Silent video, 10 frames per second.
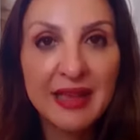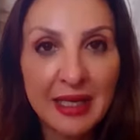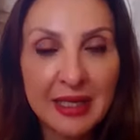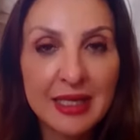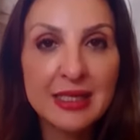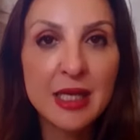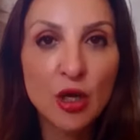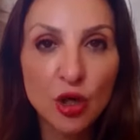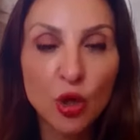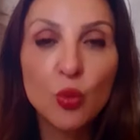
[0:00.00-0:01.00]
That is
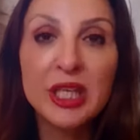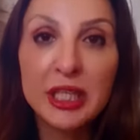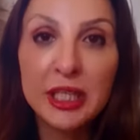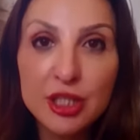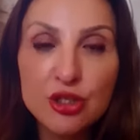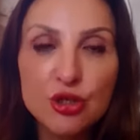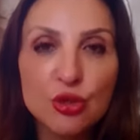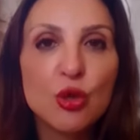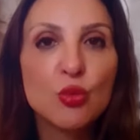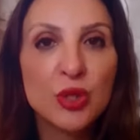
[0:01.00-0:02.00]
our goal. We need
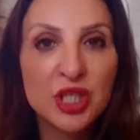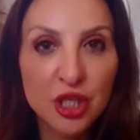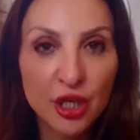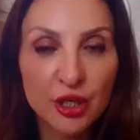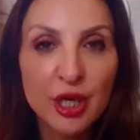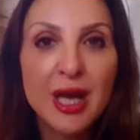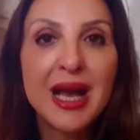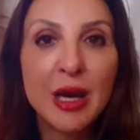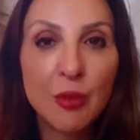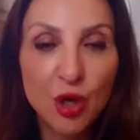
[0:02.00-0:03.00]
to return
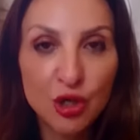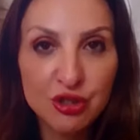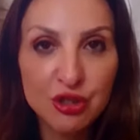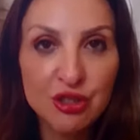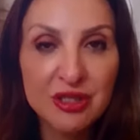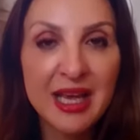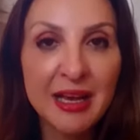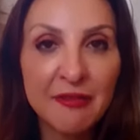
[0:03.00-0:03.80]
our hostages.